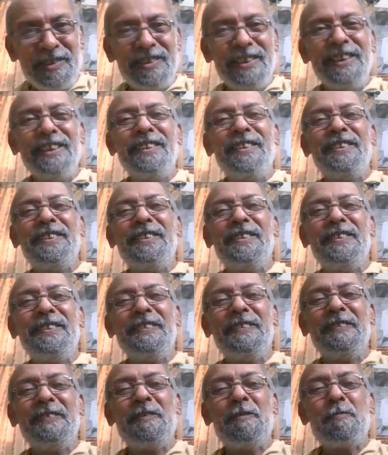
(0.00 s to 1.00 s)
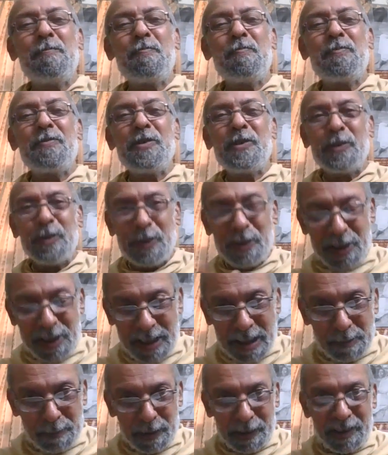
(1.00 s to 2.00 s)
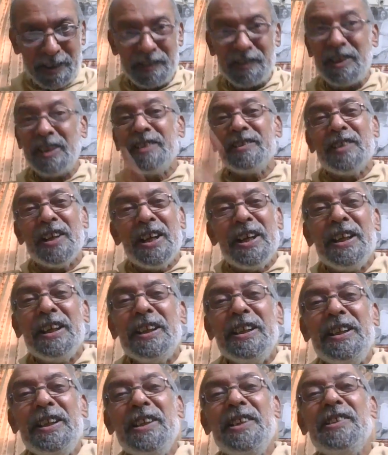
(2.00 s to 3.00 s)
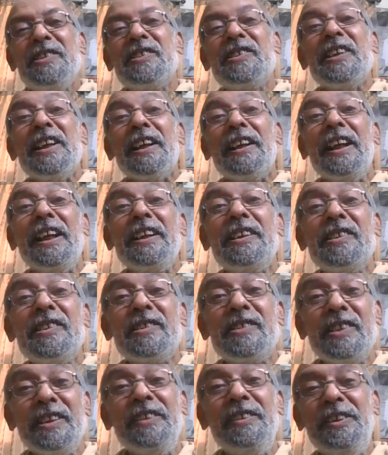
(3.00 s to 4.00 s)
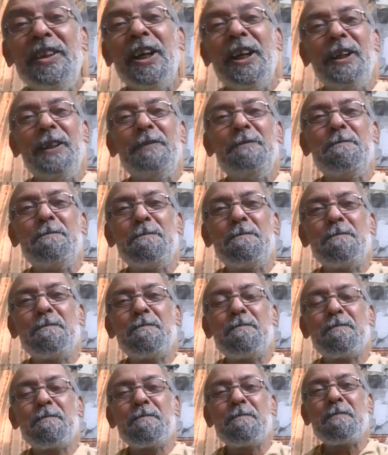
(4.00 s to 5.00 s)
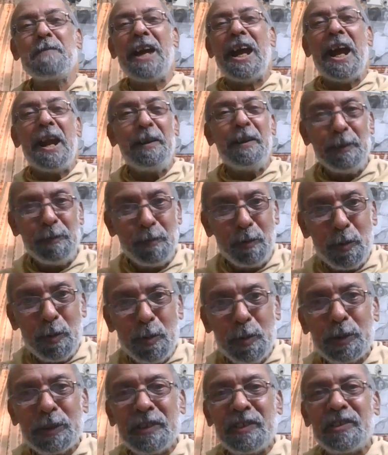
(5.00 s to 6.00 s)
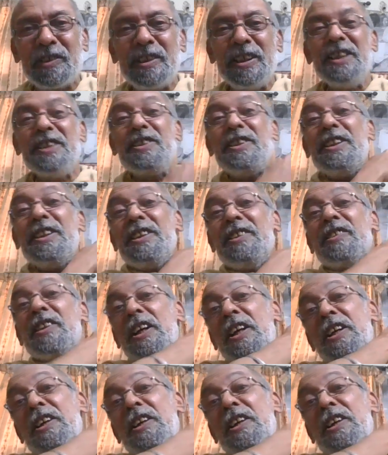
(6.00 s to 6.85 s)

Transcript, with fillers: is there so sri ramakrishna says he is like siddha and the fourth stage is